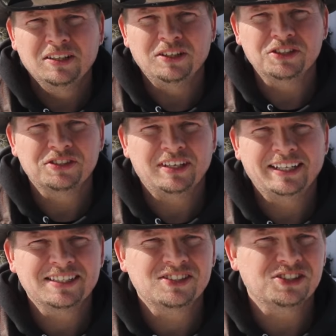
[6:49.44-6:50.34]

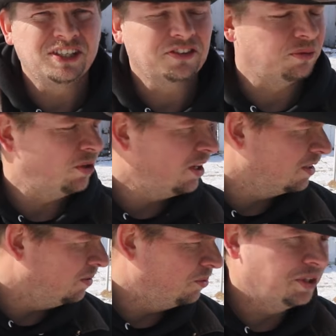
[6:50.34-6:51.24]
I guess there's nothing
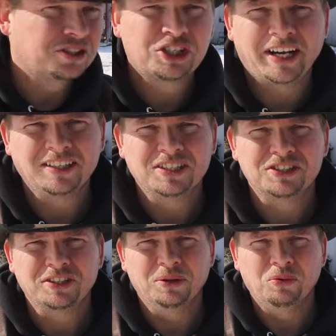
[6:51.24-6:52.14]
wrong with
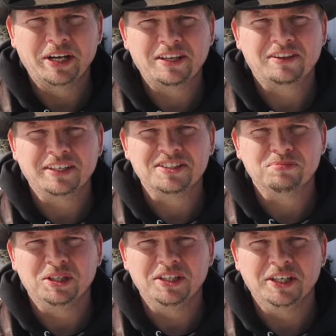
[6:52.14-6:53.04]
challenging the way things
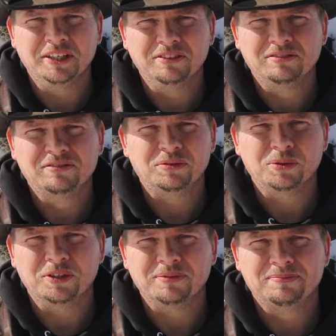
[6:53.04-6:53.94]
have been done
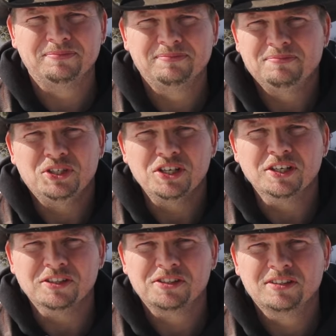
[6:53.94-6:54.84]
for
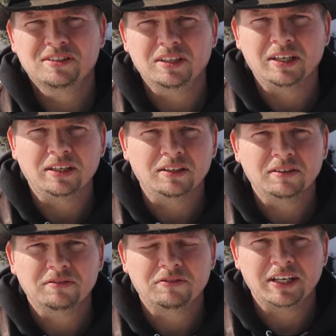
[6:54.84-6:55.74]
years
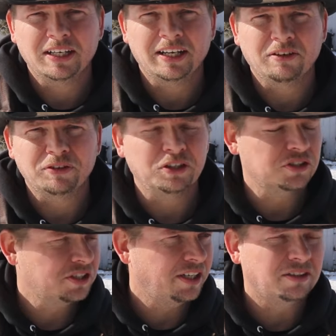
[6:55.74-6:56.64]
and finding out for
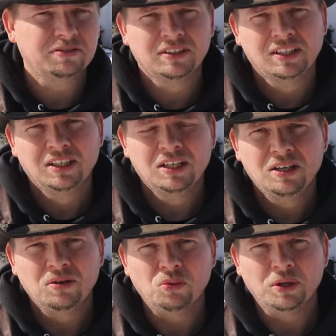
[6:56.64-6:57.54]
yourself
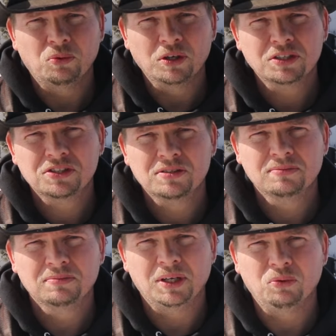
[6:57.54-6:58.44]
what works
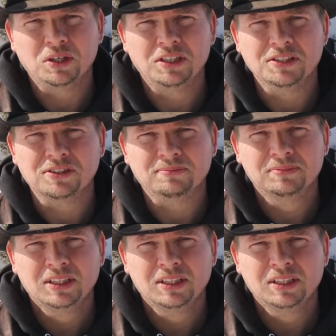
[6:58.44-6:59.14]
and what doesn't.